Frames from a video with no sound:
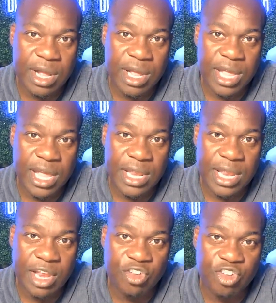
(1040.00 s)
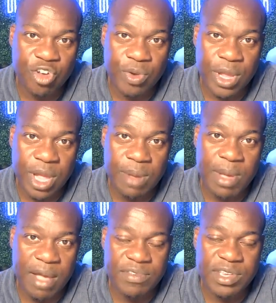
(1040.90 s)
in showing
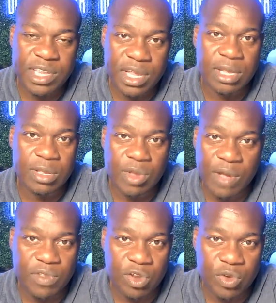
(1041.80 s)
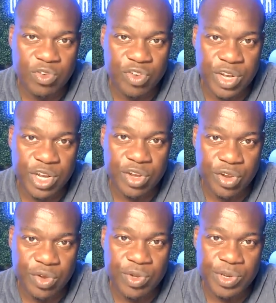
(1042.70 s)
up, obviously you have to do what you need to
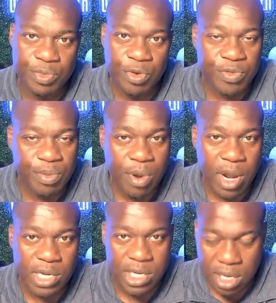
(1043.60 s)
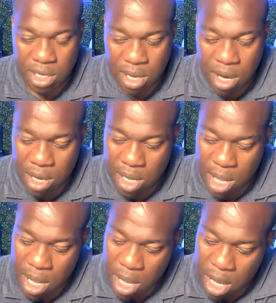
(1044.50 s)
do to move the project along.
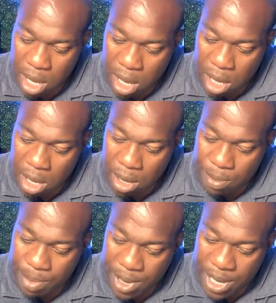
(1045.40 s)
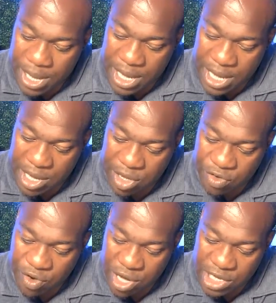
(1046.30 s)
But in
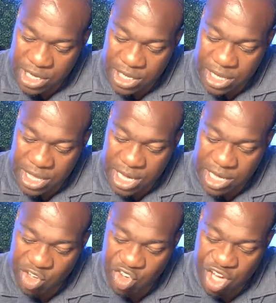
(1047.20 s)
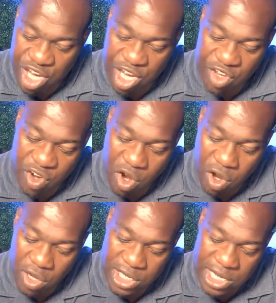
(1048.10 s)
construction, things change
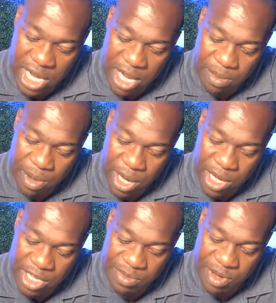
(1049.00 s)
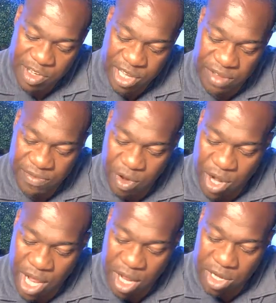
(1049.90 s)
all the time, right? And especially if you're
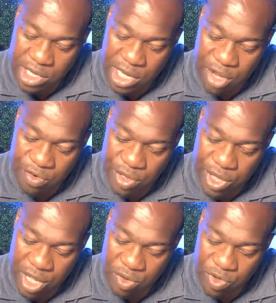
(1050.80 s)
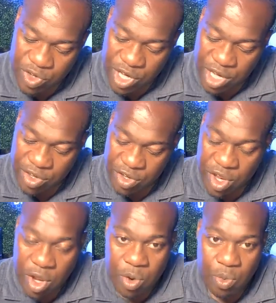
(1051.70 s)
not on schedule, things will change
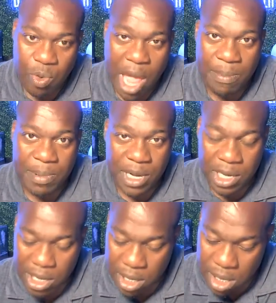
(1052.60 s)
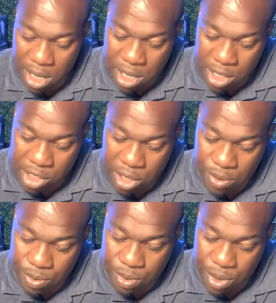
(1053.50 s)
rapidly.
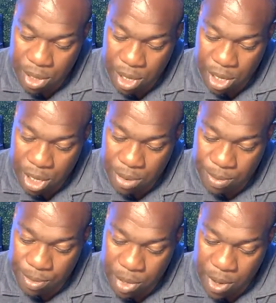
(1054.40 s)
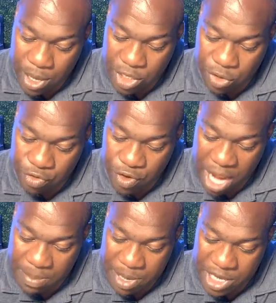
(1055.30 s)
So, all right. So
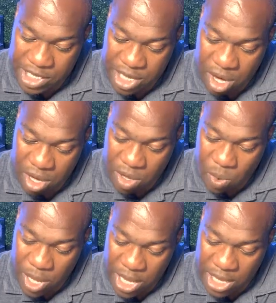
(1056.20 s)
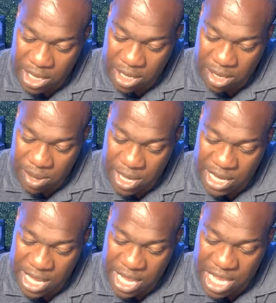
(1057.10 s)
track budget on a weekly. All
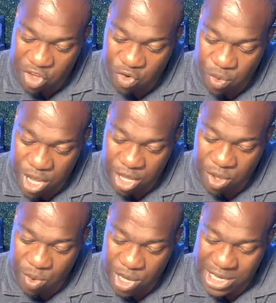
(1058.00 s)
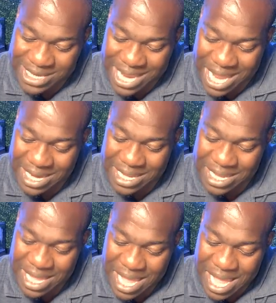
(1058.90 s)
right. Each week you want to
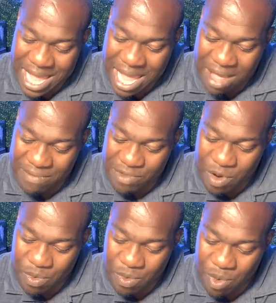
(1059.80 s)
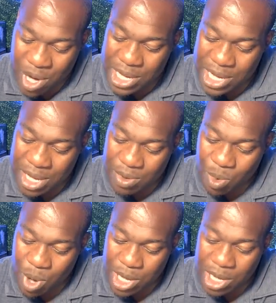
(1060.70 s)
tally, have your
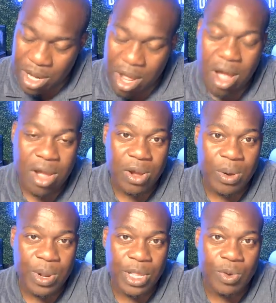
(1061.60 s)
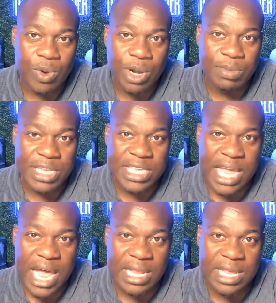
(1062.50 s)
running log going. You want to be
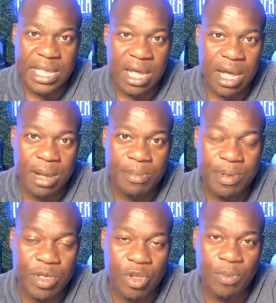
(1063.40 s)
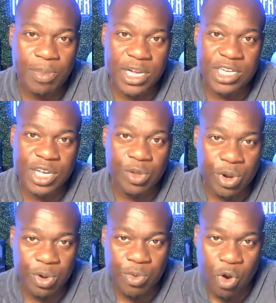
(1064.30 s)
tallying up your budget. You
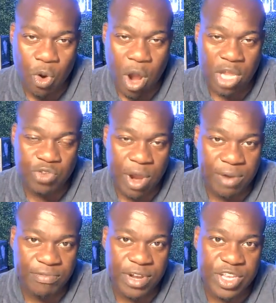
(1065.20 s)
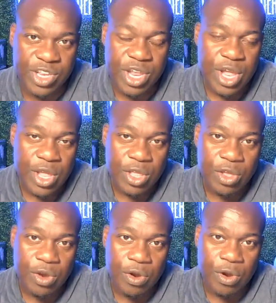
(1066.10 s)
want to cross-reference
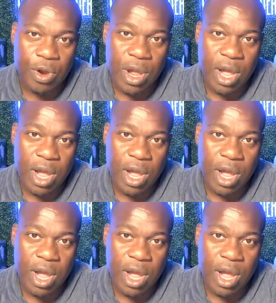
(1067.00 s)
your